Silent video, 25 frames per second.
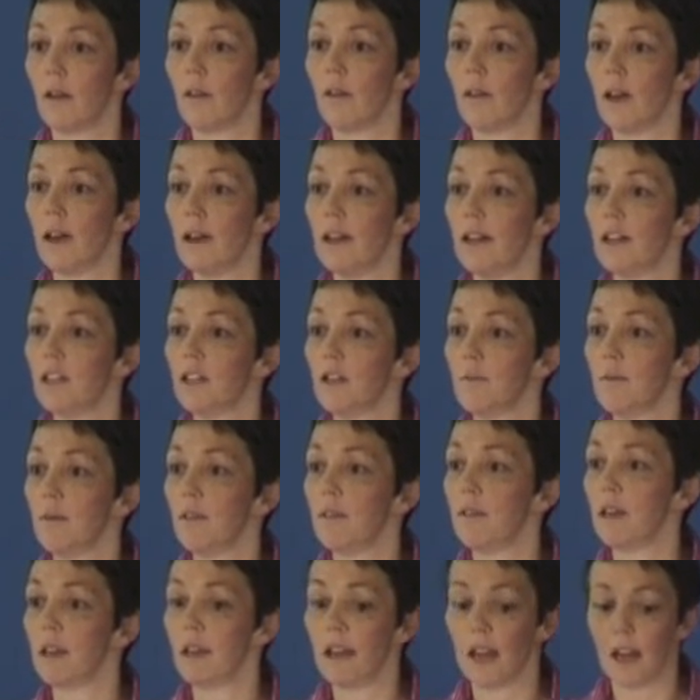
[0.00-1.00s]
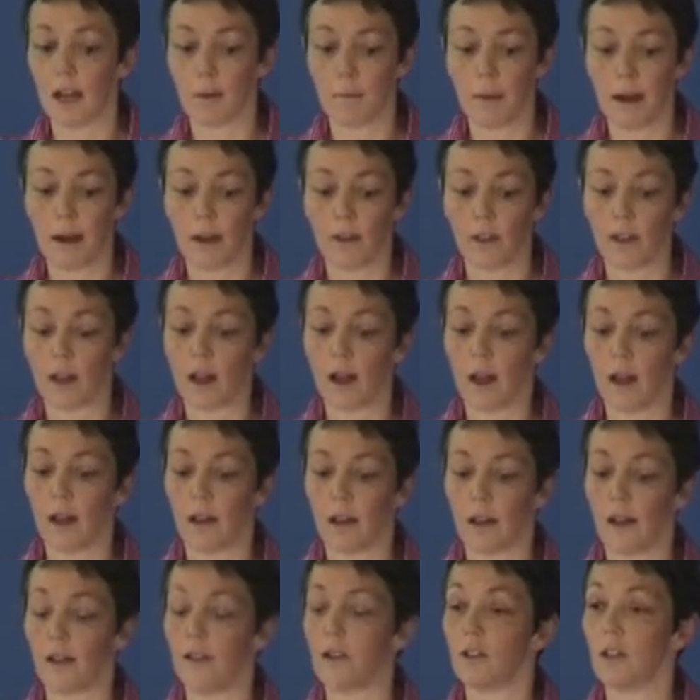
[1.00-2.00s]
They need to be thinking about the
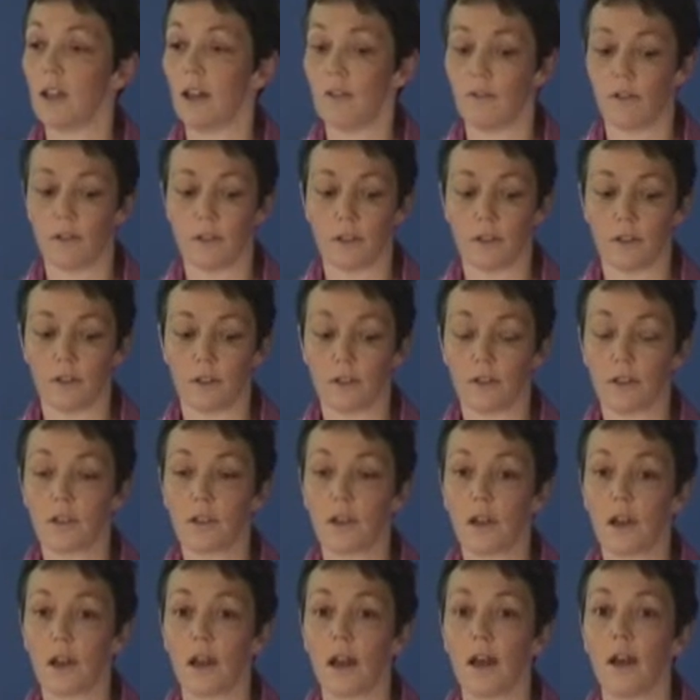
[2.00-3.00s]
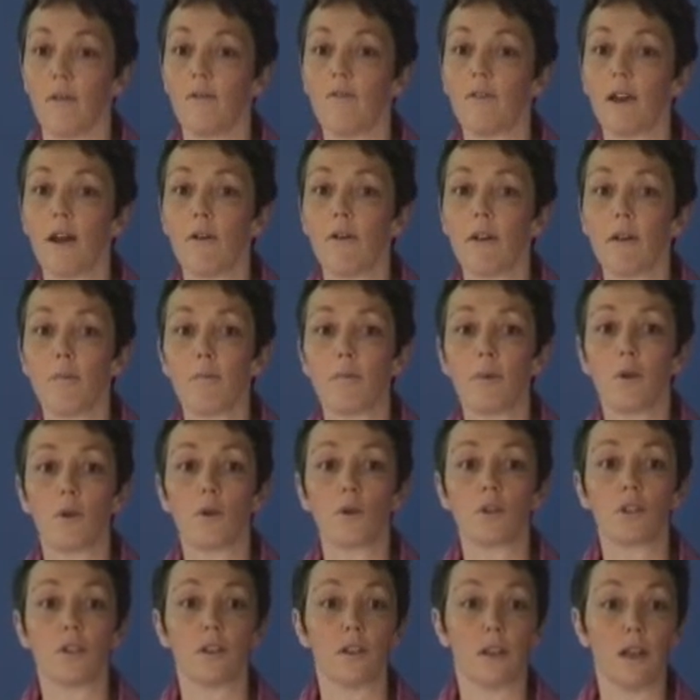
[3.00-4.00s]
guidelines and evidence, and very
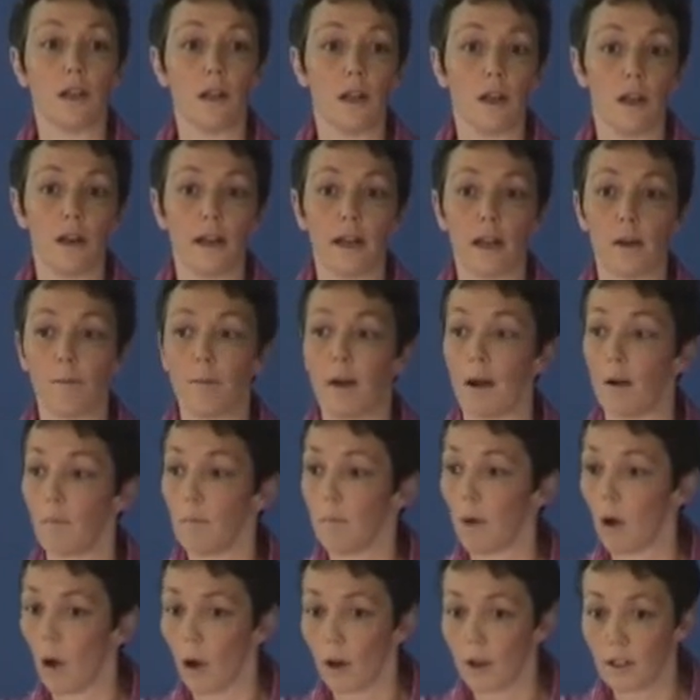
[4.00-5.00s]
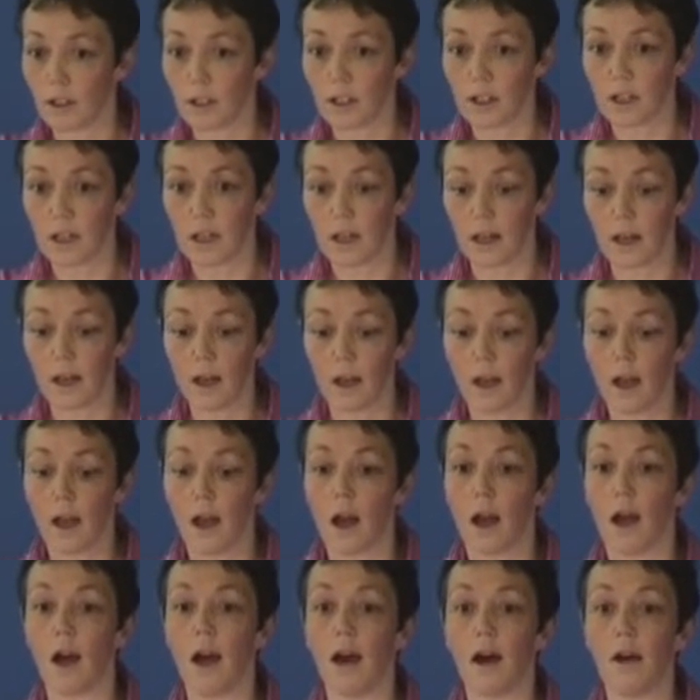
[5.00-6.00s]
importantly, learning about policy,
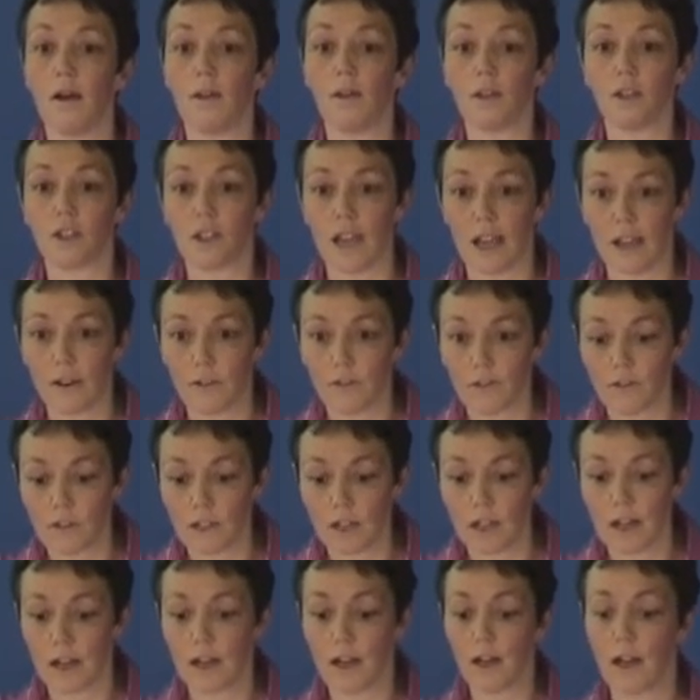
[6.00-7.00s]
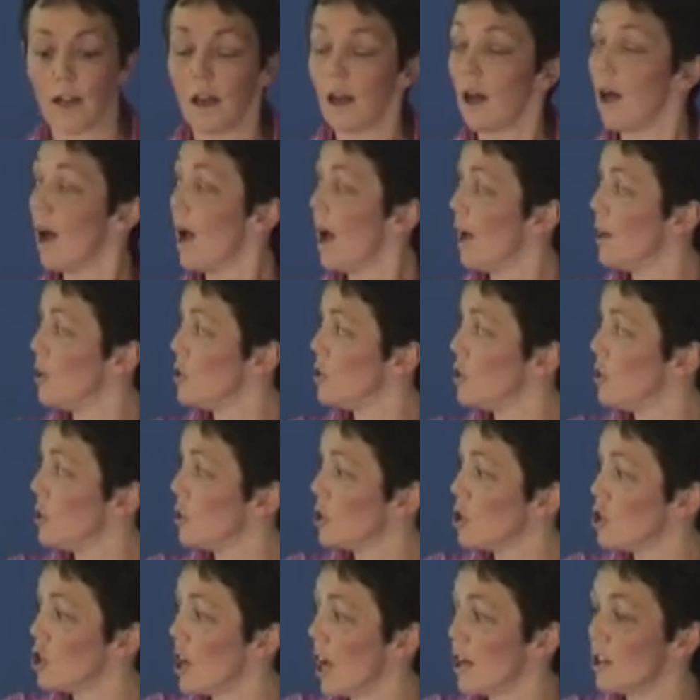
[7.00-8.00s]
safety, and
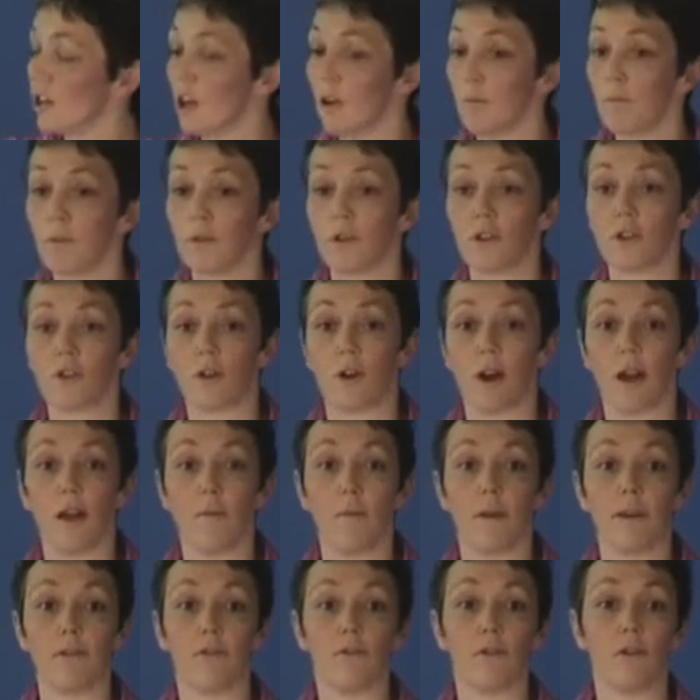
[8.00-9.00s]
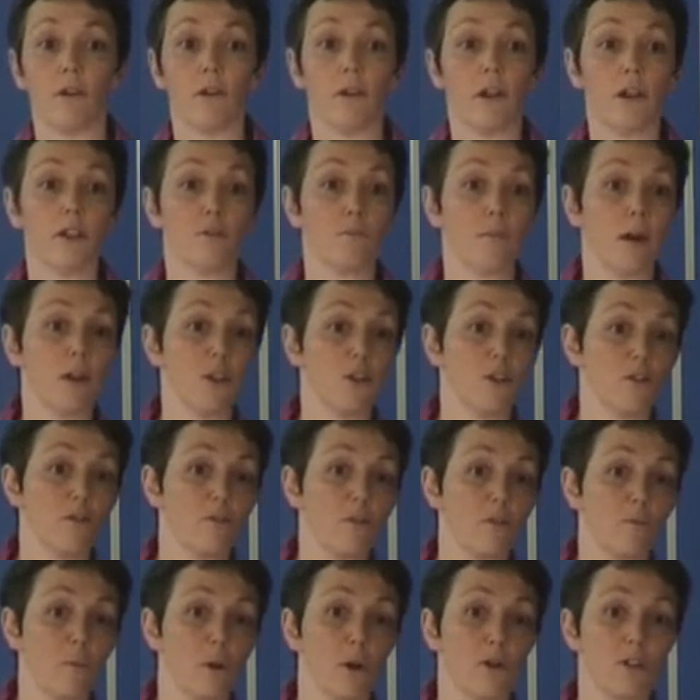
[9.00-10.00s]
doing shadow prescribing for as much
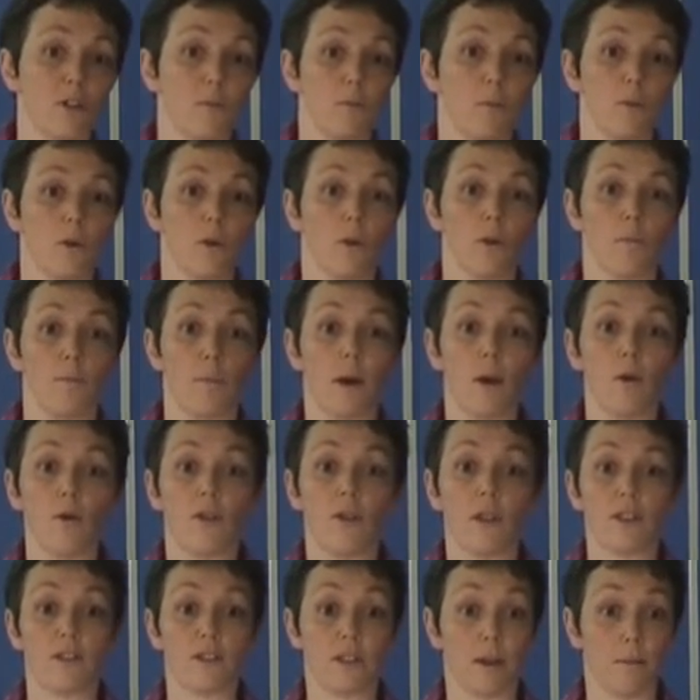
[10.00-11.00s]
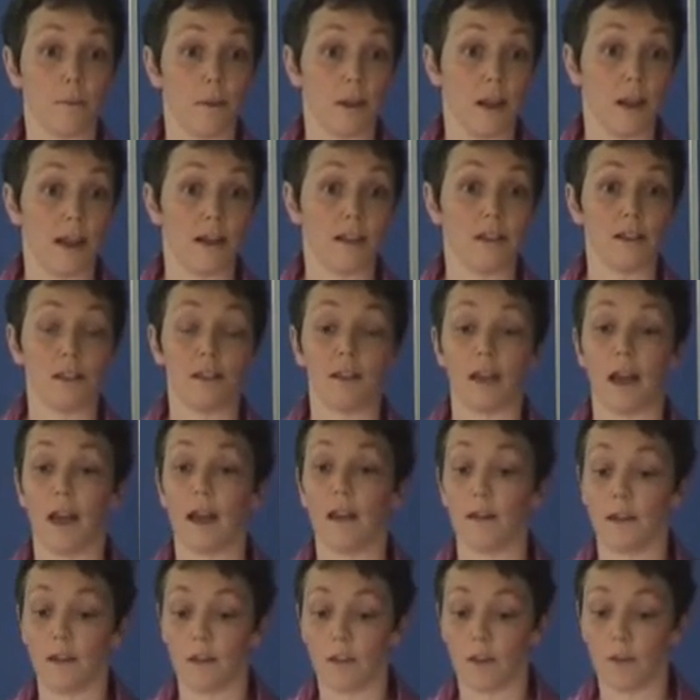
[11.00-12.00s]
as possible, both at simulated
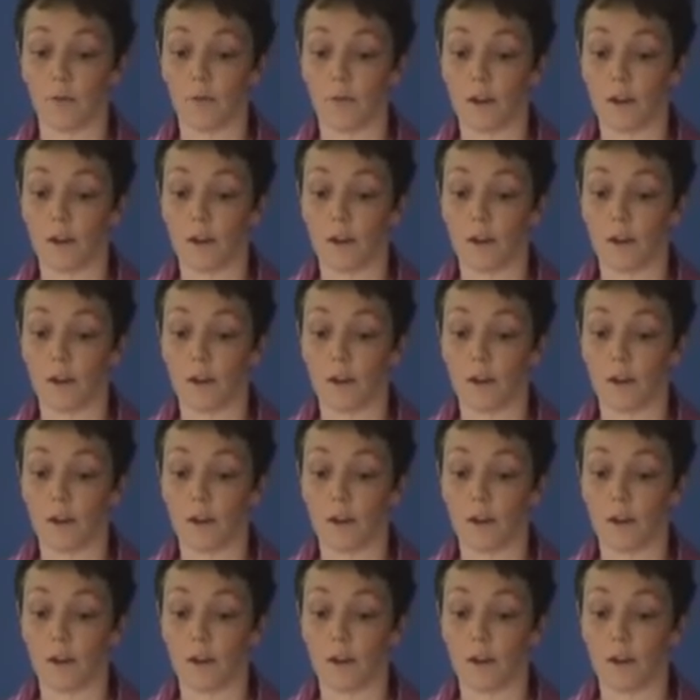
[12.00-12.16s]
and in the